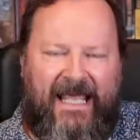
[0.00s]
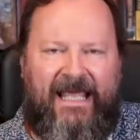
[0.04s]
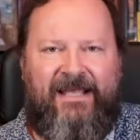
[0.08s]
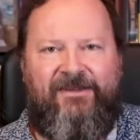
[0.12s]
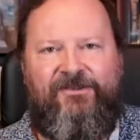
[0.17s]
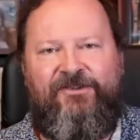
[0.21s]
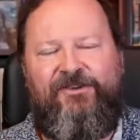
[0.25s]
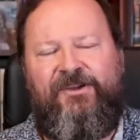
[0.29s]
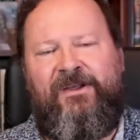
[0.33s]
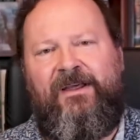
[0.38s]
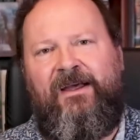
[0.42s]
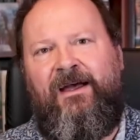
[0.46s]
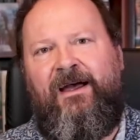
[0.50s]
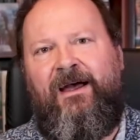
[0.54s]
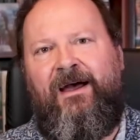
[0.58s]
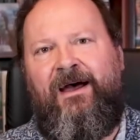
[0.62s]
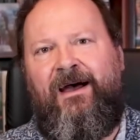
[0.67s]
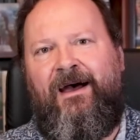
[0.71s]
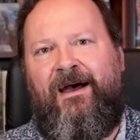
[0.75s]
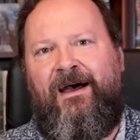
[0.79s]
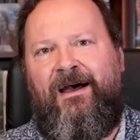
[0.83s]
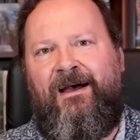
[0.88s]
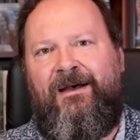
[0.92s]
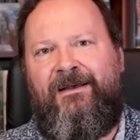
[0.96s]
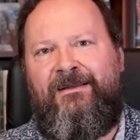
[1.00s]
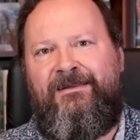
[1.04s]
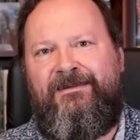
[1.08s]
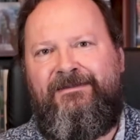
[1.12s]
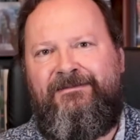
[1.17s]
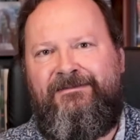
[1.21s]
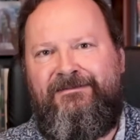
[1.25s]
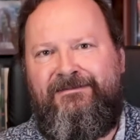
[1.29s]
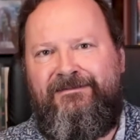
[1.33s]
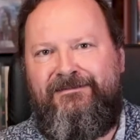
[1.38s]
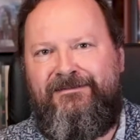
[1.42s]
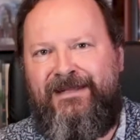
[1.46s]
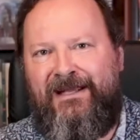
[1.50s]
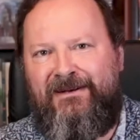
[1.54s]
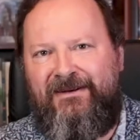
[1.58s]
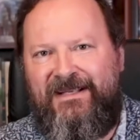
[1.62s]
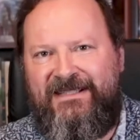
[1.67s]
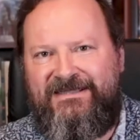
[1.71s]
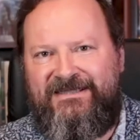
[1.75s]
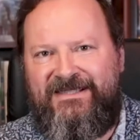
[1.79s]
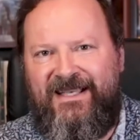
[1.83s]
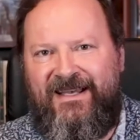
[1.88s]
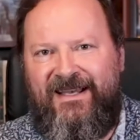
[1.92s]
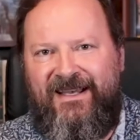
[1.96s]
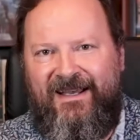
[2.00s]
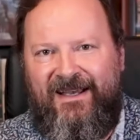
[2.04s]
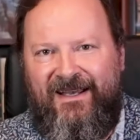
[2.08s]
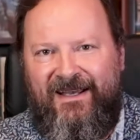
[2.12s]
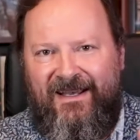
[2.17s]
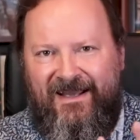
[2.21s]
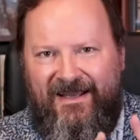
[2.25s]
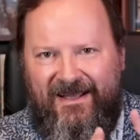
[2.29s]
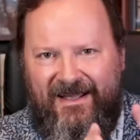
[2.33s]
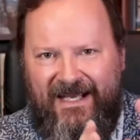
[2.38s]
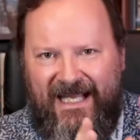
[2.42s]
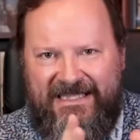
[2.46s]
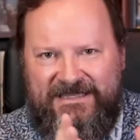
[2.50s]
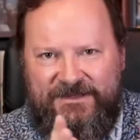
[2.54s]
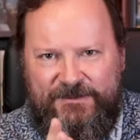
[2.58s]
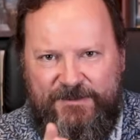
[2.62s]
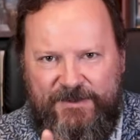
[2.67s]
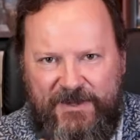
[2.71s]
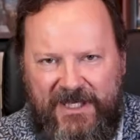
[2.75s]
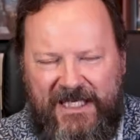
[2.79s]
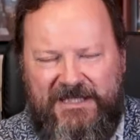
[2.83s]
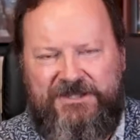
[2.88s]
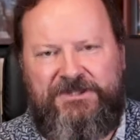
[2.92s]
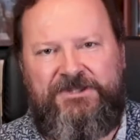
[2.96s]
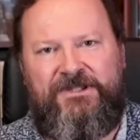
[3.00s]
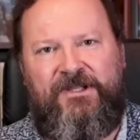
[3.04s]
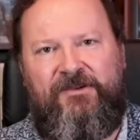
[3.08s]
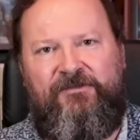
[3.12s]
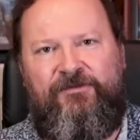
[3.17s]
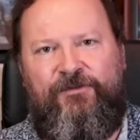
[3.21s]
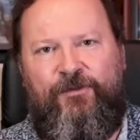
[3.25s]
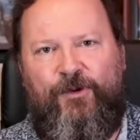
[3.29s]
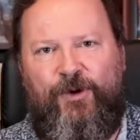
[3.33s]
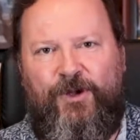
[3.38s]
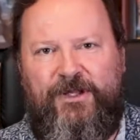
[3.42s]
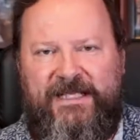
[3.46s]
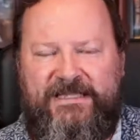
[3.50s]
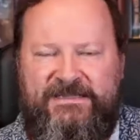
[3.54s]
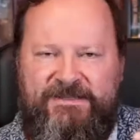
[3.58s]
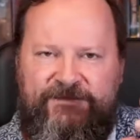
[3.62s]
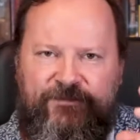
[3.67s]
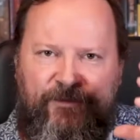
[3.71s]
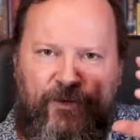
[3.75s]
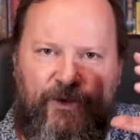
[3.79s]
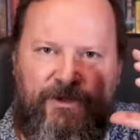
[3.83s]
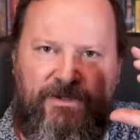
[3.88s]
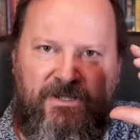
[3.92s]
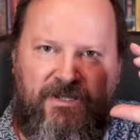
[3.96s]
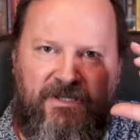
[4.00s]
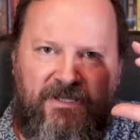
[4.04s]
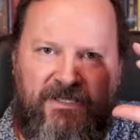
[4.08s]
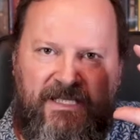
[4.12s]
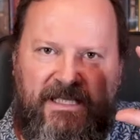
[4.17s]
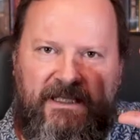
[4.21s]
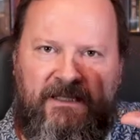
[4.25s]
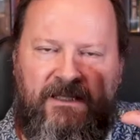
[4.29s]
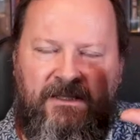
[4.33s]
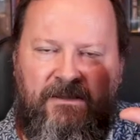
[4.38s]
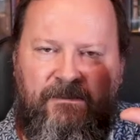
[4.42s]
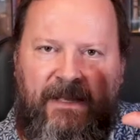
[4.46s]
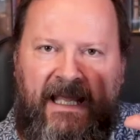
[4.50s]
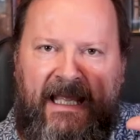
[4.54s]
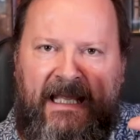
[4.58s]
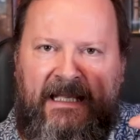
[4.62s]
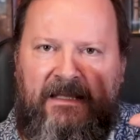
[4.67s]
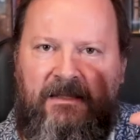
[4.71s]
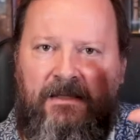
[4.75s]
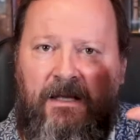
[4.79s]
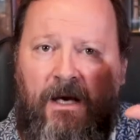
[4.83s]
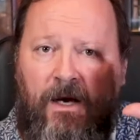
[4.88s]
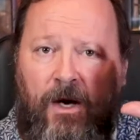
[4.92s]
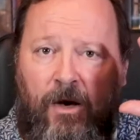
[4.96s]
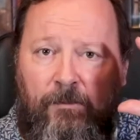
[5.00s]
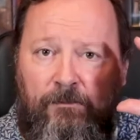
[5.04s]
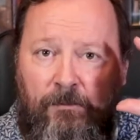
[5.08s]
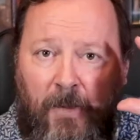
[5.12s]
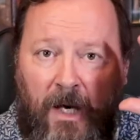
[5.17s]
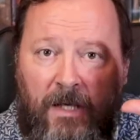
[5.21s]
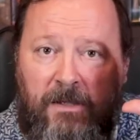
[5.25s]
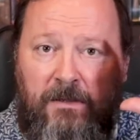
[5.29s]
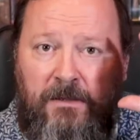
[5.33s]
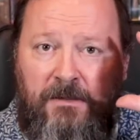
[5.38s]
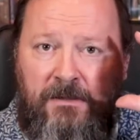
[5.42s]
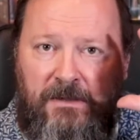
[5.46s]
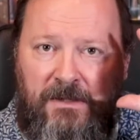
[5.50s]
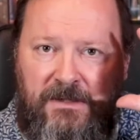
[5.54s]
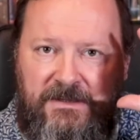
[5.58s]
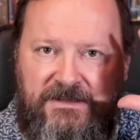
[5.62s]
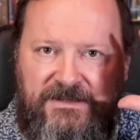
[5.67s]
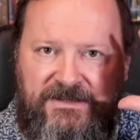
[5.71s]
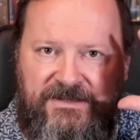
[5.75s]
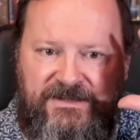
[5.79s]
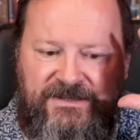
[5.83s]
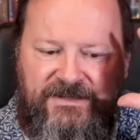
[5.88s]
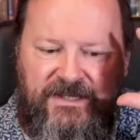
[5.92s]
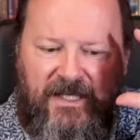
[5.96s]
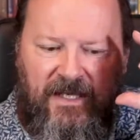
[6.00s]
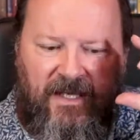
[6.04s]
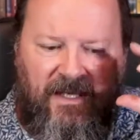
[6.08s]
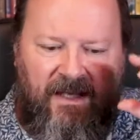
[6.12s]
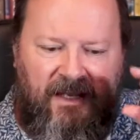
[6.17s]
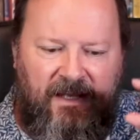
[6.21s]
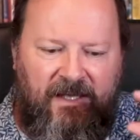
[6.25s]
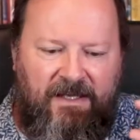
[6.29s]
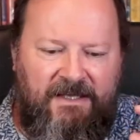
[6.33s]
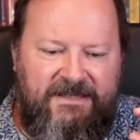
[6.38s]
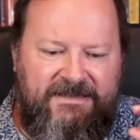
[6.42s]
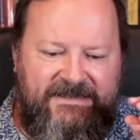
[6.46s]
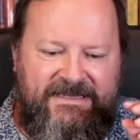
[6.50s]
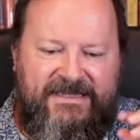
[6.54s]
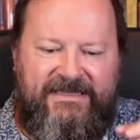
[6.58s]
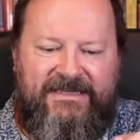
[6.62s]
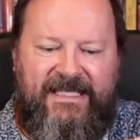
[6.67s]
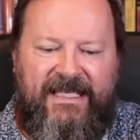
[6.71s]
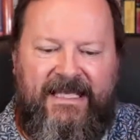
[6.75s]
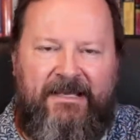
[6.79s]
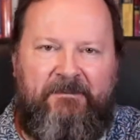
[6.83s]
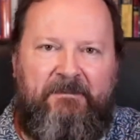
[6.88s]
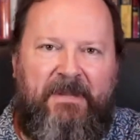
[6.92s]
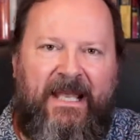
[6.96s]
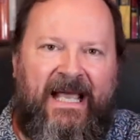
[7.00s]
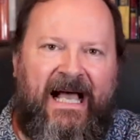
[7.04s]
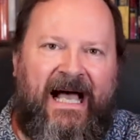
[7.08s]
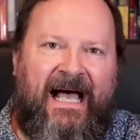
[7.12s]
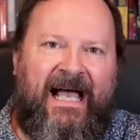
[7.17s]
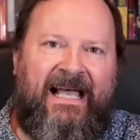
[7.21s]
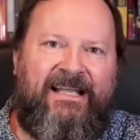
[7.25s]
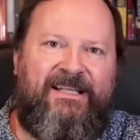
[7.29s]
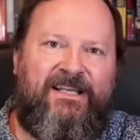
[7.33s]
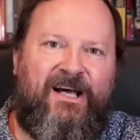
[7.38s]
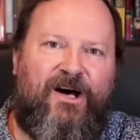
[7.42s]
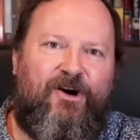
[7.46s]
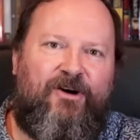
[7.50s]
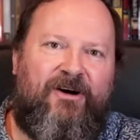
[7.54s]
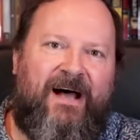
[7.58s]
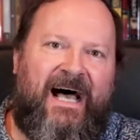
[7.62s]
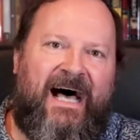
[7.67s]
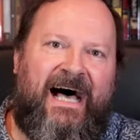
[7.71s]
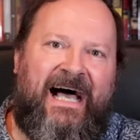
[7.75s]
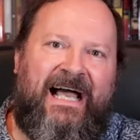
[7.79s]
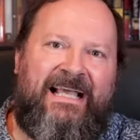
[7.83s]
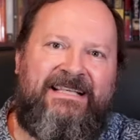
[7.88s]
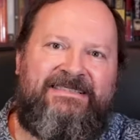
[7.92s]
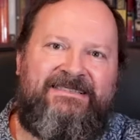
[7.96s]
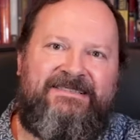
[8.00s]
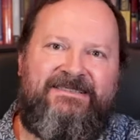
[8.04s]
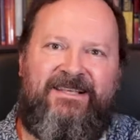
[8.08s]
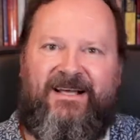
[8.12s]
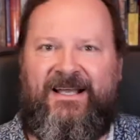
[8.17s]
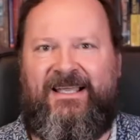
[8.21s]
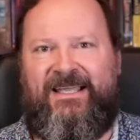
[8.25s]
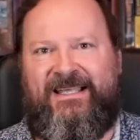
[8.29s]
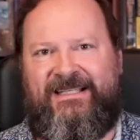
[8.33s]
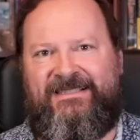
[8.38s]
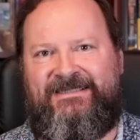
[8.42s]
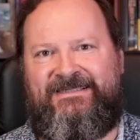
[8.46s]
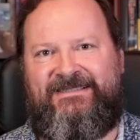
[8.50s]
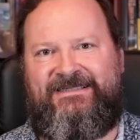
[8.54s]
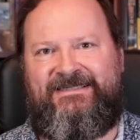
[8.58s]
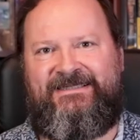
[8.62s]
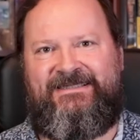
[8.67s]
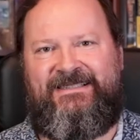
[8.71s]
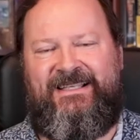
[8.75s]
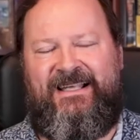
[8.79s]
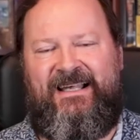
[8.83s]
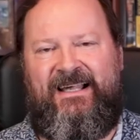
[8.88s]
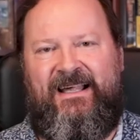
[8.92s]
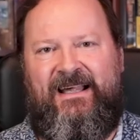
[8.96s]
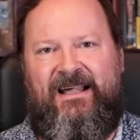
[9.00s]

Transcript: And there is an expression for this, for the little man, the homunculus, sitting behind our eye sockets.